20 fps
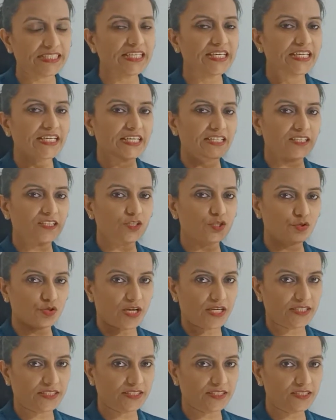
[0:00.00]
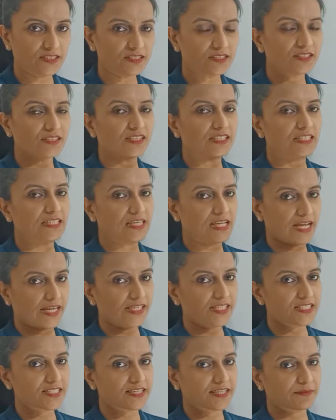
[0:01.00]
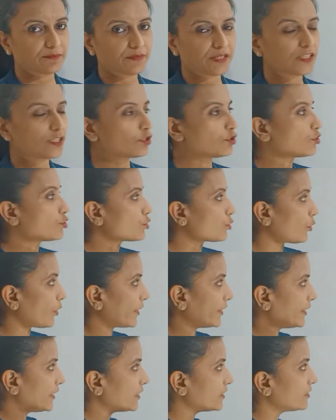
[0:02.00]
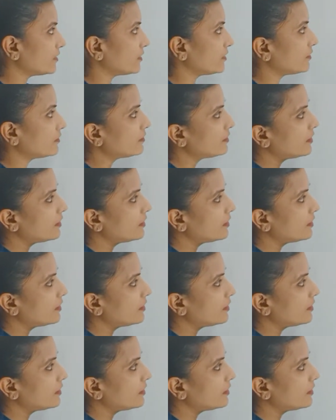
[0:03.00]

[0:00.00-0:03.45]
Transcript: In a triangle, the line segment joining the